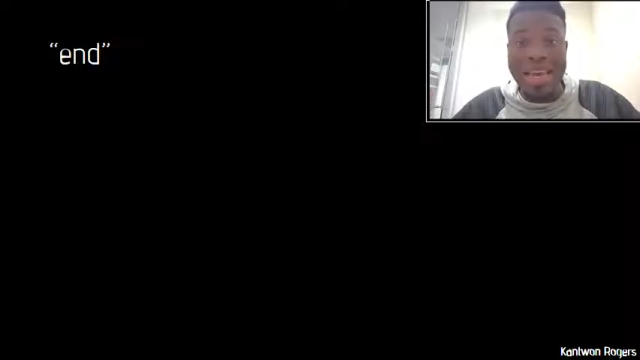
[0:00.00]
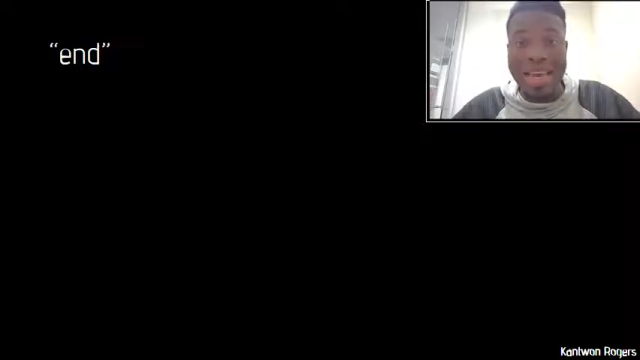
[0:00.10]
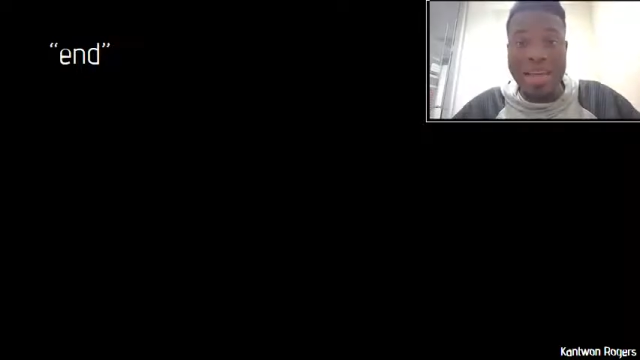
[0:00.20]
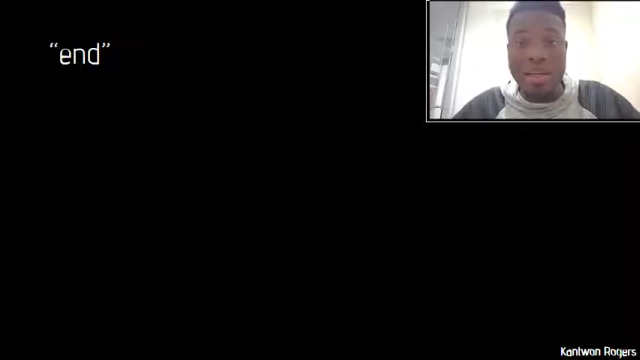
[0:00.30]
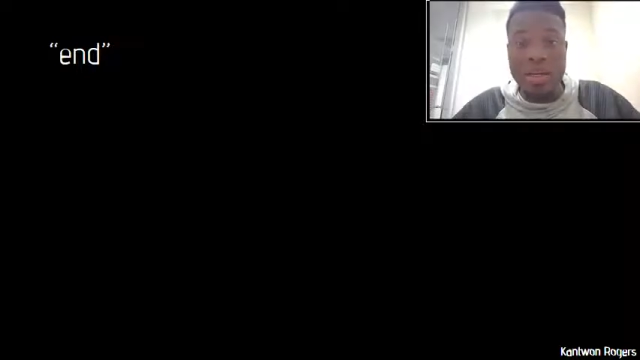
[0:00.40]

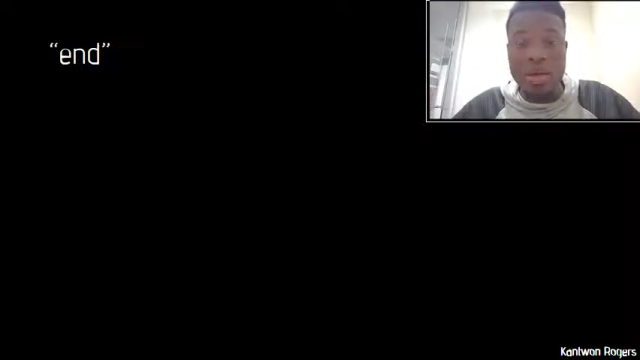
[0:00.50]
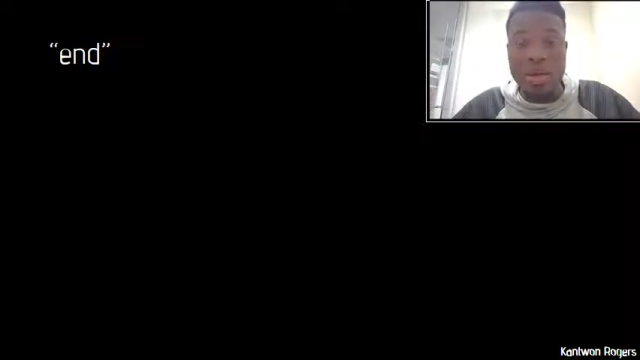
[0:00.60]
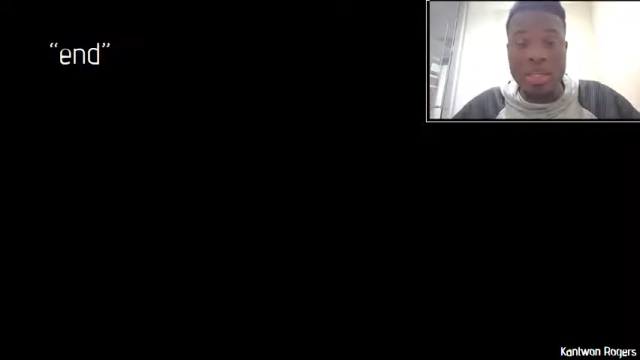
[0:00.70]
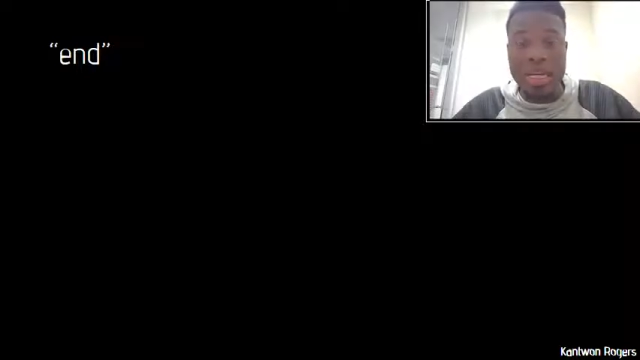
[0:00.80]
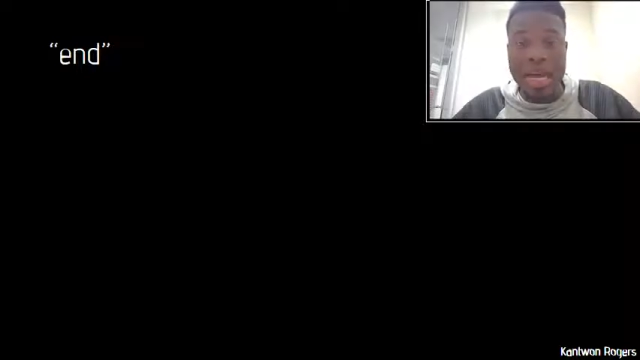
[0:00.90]
end in
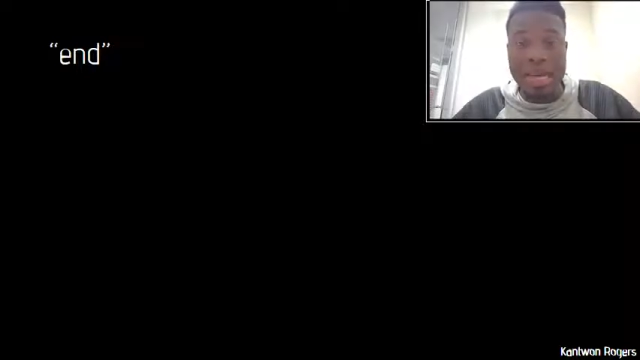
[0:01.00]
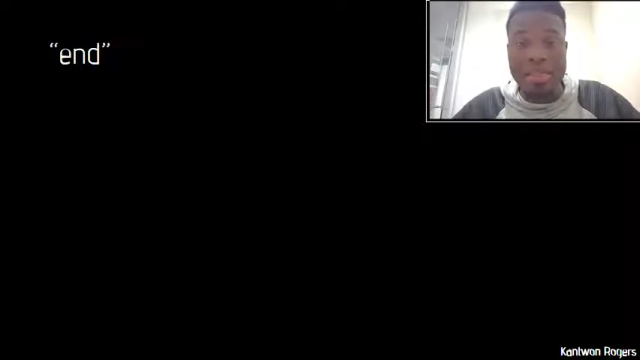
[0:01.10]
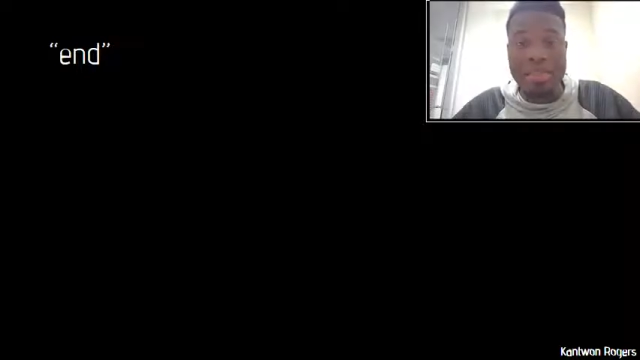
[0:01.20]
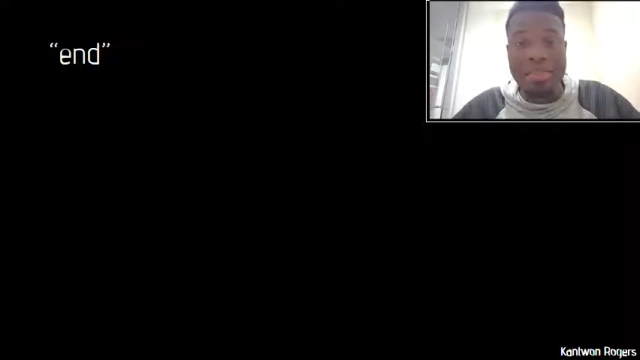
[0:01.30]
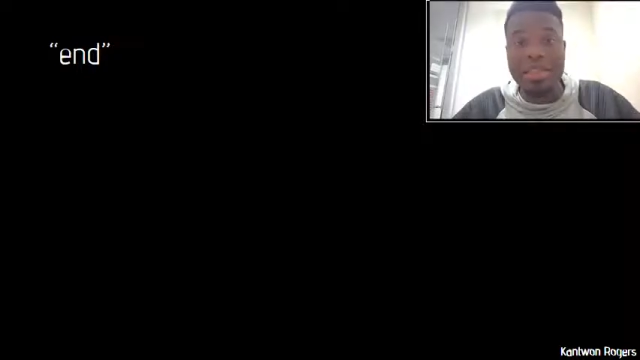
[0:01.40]
order to
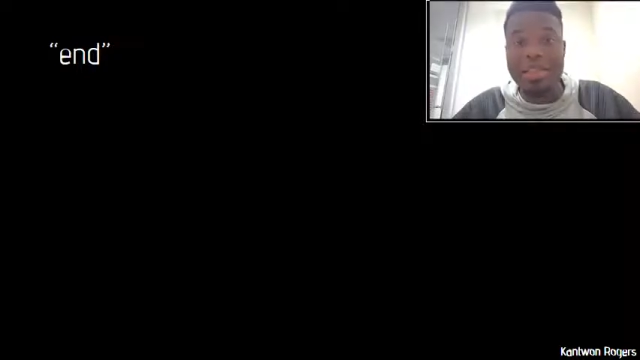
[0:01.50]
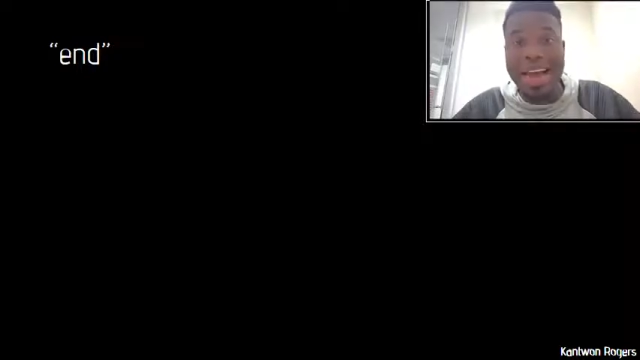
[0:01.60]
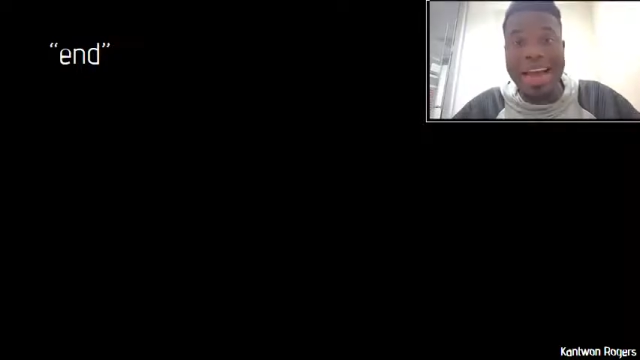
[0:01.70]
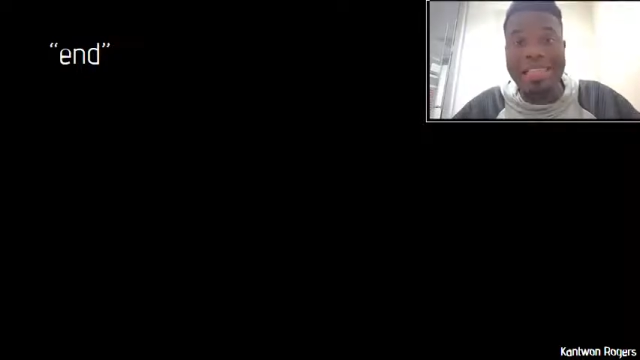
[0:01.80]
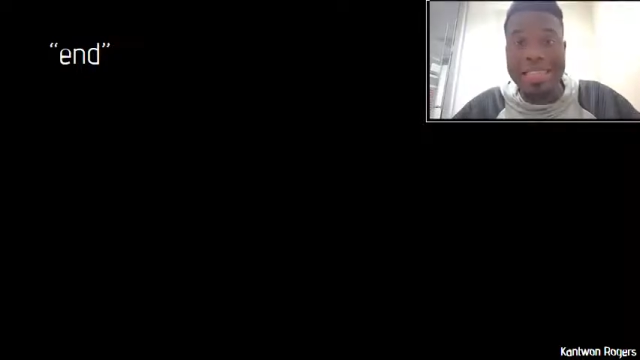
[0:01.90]
access the
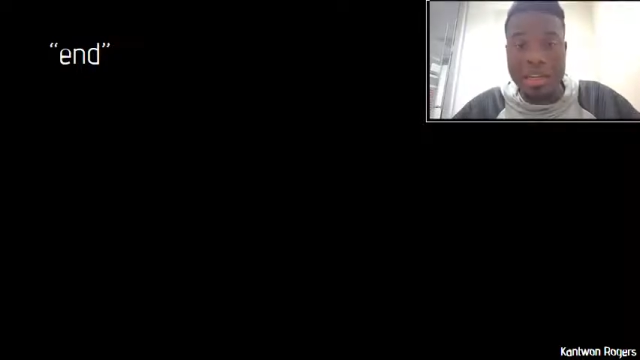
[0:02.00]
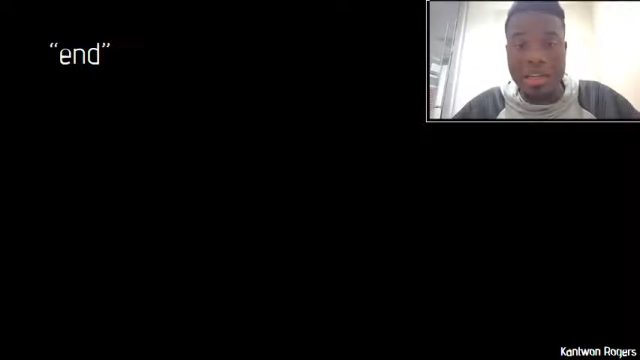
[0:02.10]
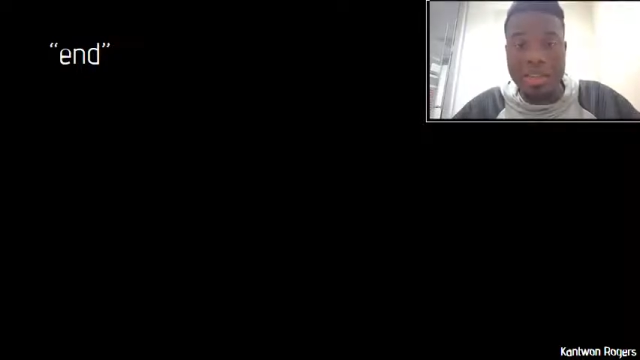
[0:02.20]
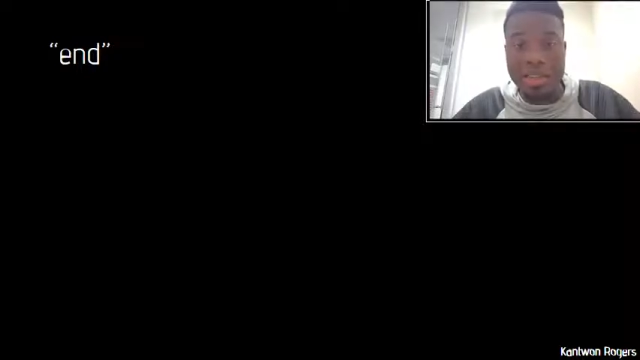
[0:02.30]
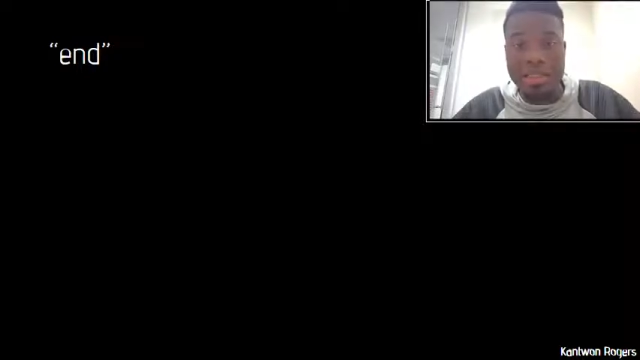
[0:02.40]
last element